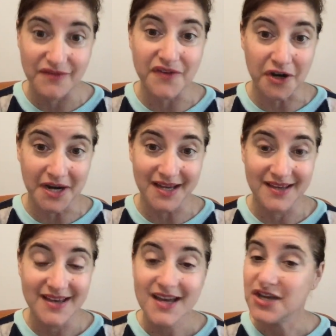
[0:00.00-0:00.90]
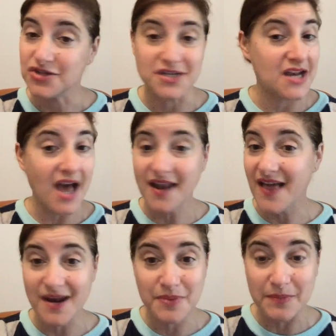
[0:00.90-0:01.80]
There's not a
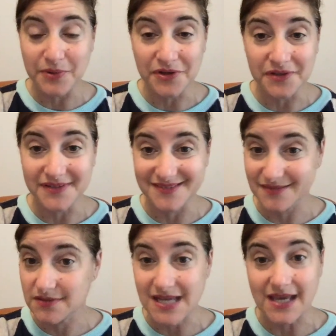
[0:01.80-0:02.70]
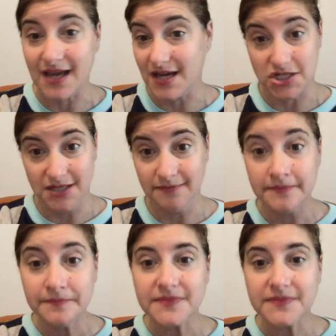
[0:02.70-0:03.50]
lot of people taking action.